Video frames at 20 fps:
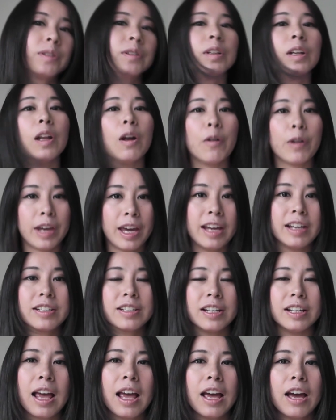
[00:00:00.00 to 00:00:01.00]
The
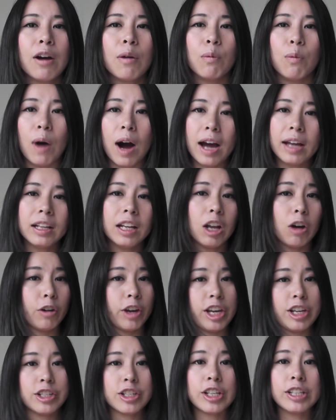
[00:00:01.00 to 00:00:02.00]
location. Why the
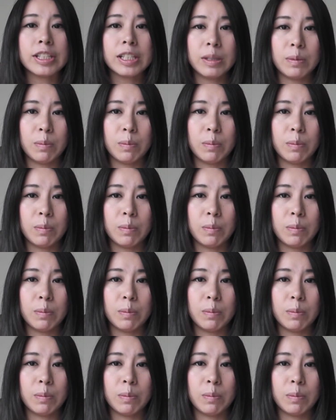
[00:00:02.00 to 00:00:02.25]
location is